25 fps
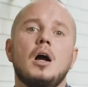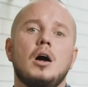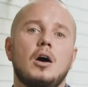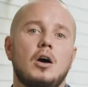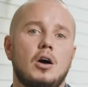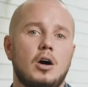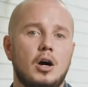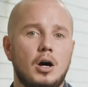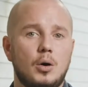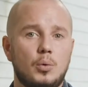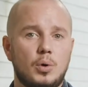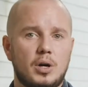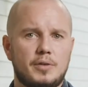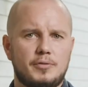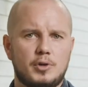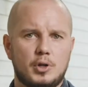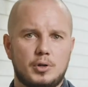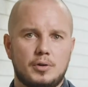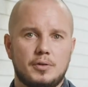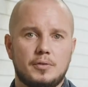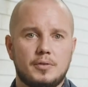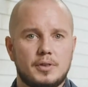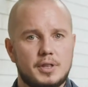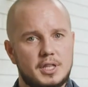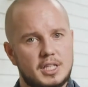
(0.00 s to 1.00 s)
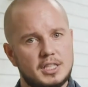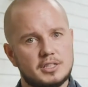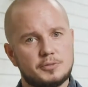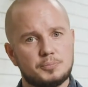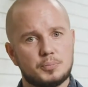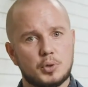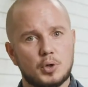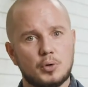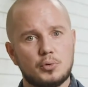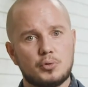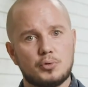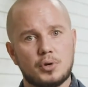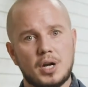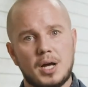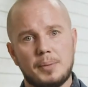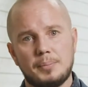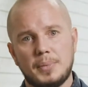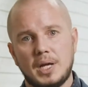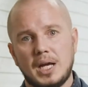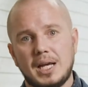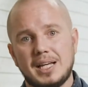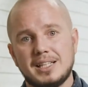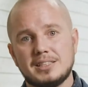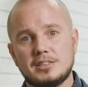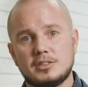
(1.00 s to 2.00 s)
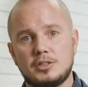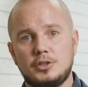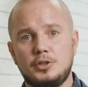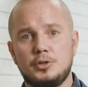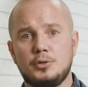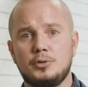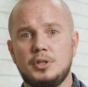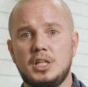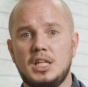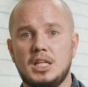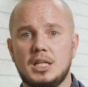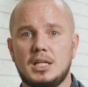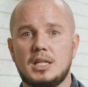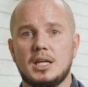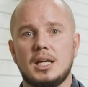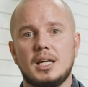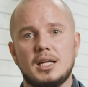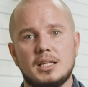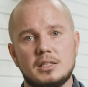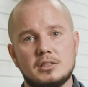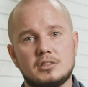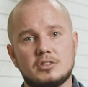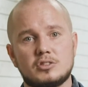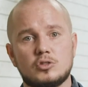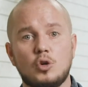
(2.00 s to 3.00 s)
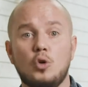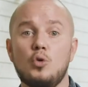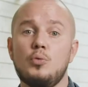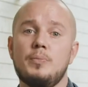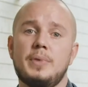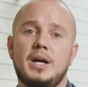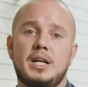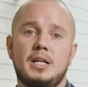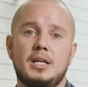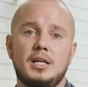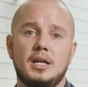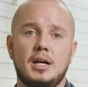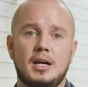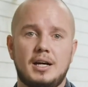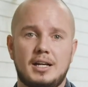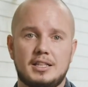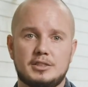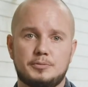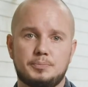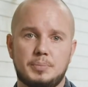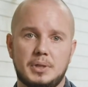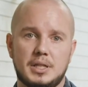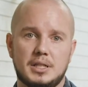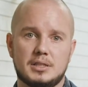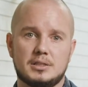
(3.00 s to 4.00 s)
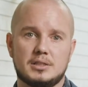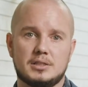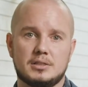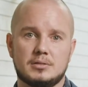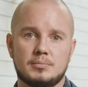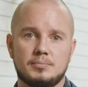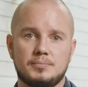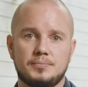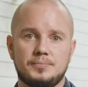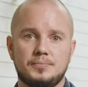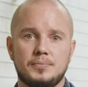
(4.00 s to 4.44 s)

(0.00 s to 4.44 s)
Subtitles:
However, this program is unique in so many aspects.